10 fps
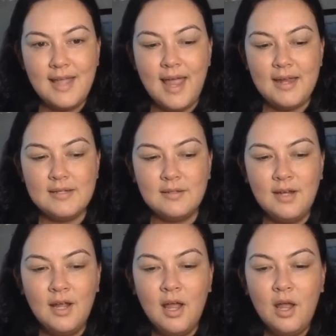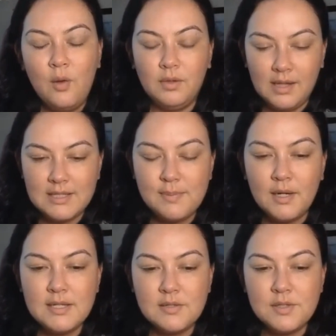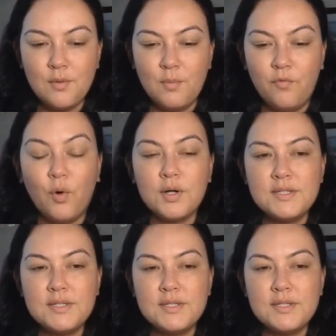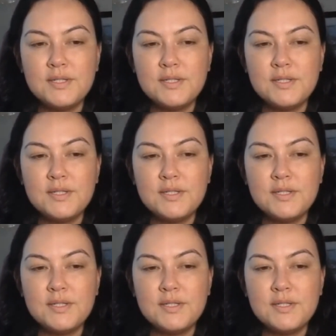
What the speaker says: And the experience also forced us to